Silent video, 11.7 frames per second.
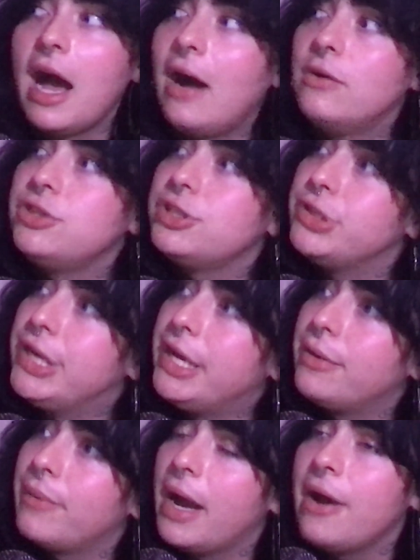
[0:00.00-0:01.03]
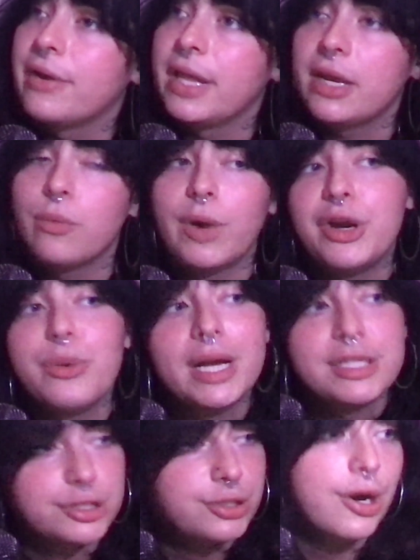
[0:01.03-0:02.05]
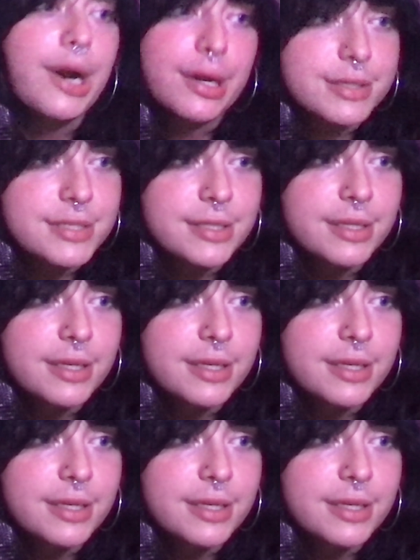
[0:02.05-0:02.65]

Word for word: I was just looking around, like, where do I start?